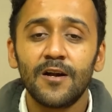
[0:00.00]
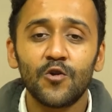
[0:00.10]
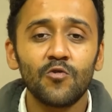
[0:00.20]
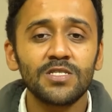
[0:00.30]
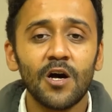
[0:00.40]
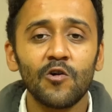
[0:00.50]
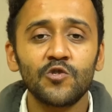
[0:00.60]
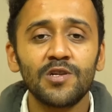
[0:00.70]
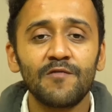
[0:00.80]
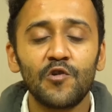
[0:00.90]
Drones are
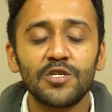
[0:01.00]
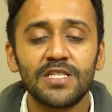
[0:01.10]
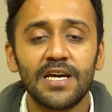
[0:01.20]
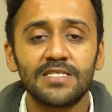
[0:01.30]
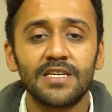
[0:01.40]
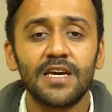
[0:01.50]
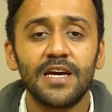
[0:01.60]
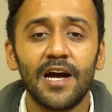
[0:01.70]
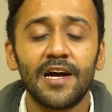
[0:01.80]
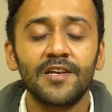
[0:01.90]
also revolutionizing
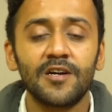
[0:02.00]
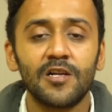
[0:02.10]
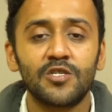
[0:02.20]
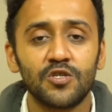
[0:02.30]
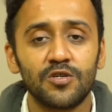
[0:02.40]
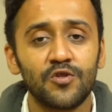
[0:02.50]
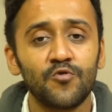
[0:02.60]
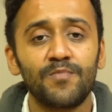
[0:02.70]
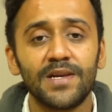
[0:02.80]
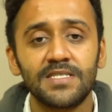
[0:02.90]
agriculture
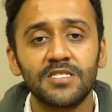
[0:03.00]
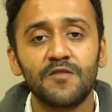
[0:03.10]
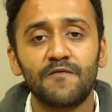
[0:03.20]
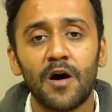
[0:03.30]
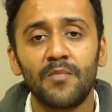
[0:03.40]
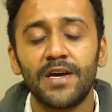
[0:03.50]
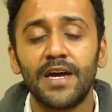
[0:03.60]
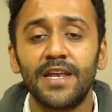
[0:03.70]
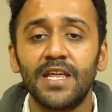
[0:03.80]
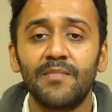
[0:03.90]
through precision farming,
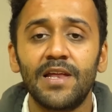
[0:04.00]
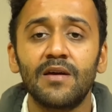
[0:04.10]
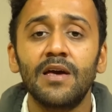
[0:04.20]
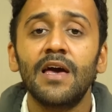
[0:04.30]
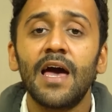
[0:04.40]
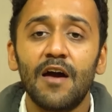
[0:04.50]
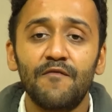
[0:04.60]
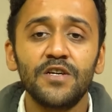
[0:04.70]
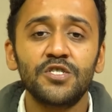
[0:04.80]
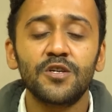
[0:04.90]
enabling
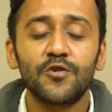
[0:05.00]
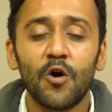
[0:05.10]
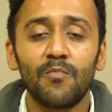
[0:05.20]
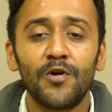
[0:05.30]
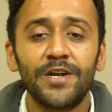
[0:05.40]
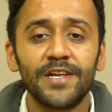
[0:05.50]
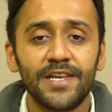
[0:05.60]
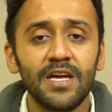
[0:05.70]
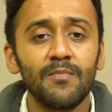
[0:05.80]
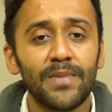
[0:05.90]
efficient crop
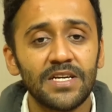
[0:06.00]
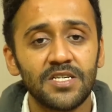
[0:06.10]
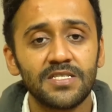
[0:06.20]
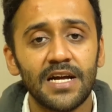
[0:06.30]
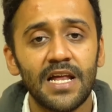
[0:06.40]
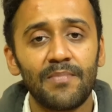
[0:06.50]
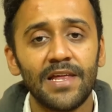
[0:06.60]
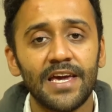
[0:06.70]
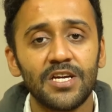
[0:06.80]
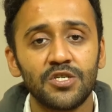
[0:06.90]
monitoring, pesticide
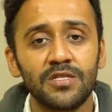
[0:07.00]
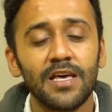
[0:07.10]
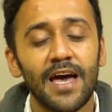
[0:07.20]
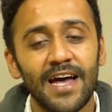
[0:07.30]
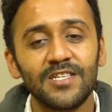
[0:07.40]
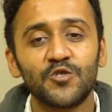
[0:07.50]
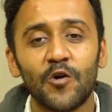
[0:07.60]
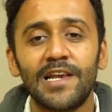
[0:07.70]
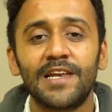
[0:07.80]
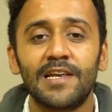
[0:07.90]
application, and
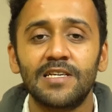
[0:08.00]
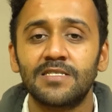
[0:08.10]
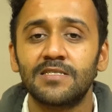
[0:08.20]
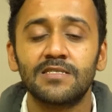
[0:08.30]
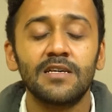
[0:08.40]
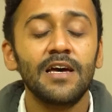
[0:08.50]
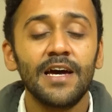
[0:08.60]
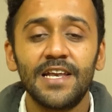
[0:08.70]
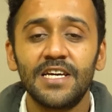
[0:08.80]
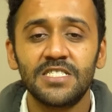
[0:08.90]
soil analysis.
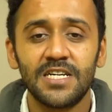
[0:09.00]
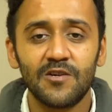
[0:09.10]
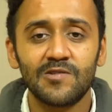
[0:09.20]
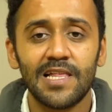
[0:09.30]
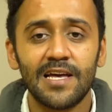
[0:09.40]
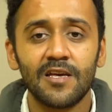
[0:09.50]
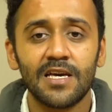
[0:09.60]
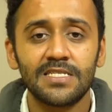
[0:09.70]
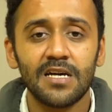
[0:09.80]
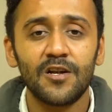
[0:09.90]
Initiatives like the
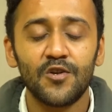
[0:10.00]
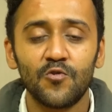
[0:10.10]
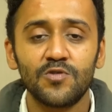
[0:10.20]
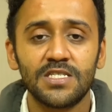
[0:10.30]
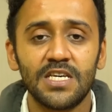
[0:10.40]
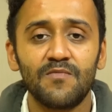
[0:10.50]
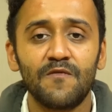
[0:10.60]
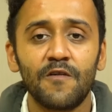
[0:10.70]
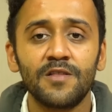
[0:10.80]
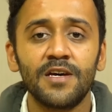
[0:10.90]
Kisan Drone Scheme
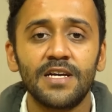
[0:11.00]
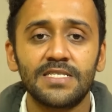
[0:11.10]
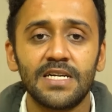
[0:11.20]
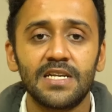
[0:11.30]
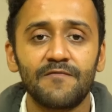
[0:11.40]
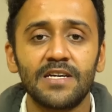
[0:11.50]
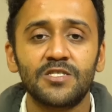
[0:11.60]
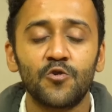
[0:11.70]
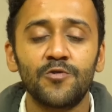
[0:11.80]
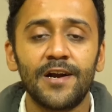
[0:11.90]
further
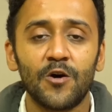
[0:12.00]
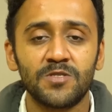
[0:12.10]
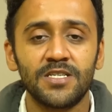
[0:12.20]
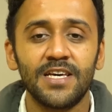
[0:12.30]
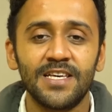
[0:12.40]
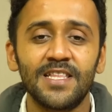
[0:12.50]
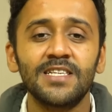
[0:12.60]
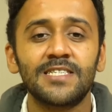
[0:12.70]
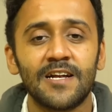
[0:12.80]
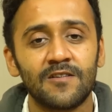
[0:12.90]
incentivize drone adoption in
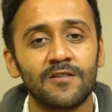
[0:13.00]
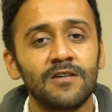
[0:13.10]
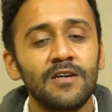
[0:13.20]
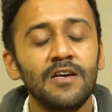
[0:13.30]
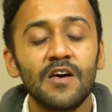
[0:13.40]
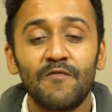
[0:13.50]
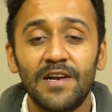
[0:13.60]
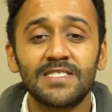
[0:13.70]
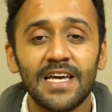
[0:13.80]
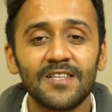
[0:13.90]
this sector.
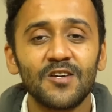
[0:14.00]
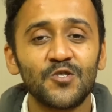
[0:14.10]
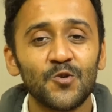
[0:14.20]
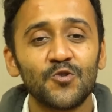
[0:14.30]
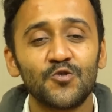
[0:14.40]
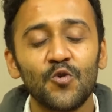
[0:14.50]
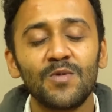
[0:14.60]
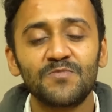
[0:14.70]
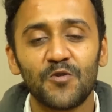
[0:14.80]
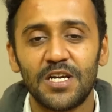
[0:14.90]
When a sector shows so
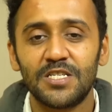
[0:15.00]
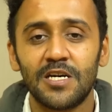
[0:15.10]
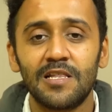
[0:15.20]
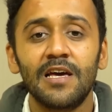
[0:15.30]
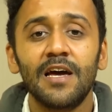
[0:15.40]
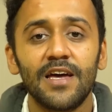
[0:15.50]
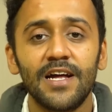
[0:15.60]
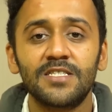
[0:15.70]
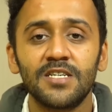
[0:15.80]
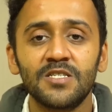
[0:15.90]
much potential,
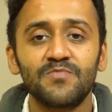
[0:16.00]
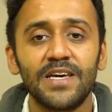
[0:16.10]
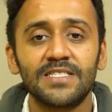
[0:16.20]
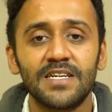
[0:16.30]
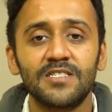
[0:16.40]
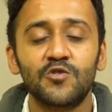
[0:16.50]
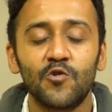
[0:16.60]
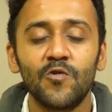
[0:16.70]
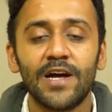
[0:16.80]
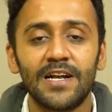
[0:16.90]
it just makes sense to
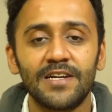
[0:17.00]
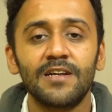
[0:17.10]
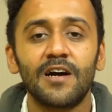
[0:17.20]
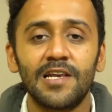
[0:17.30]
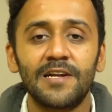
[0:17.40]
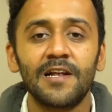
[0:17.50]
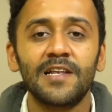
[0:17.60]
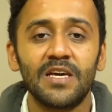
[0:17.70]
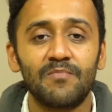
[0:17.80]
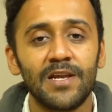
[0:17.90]
look at it a
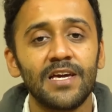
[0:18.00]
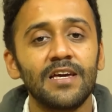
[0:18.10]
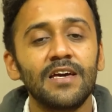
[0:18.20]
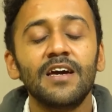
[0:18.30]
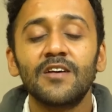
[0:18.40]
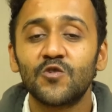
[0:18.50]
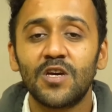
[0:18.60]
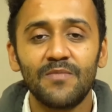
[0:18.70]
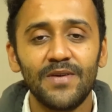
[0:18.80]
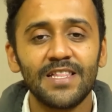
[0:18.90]
little deeply. So
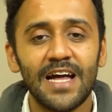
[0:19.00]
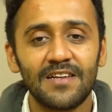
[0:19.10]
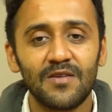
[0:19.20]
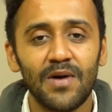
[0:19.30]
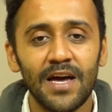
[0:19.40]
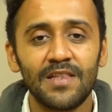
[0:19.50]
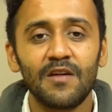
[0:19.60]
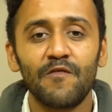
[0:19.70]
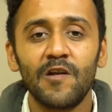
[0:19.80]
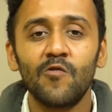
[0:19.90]
keeping that in
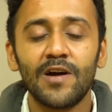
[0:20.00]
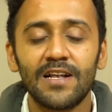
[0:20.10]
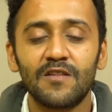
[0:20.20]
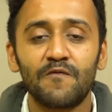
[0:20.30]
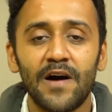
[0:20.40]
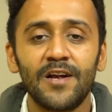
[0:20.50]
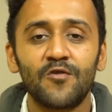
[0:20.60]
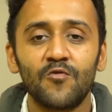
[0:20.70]
mind, we'll look at the 5